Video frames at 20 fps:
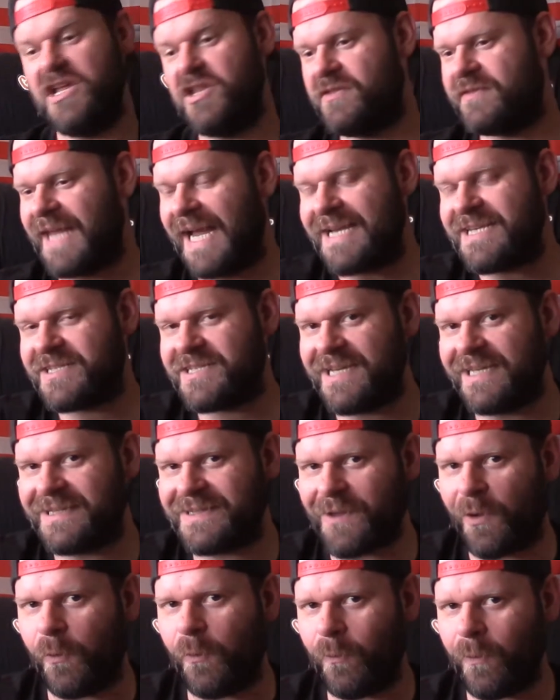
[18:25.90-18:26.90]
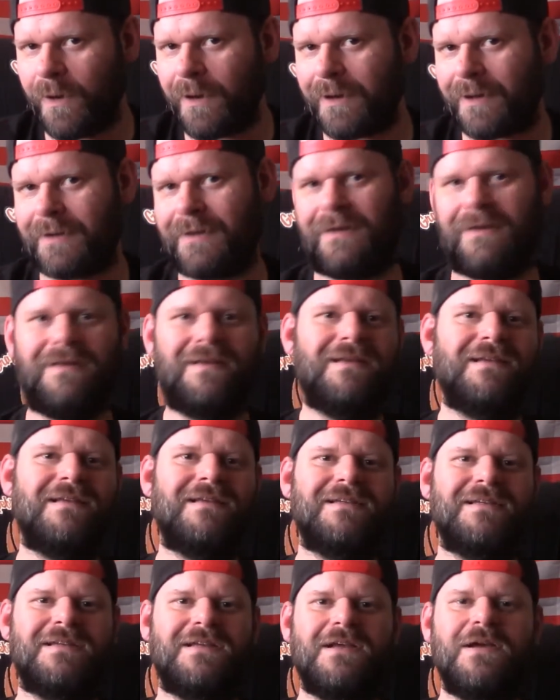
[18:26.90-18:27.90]
That shit don't work.
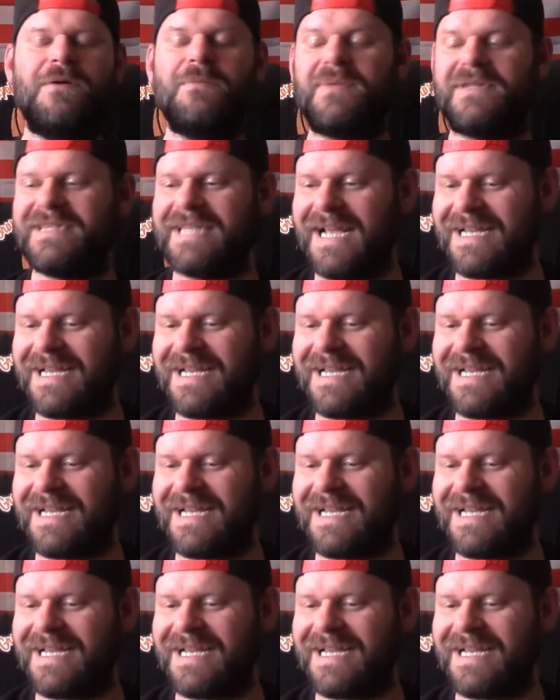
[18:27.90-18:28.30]
But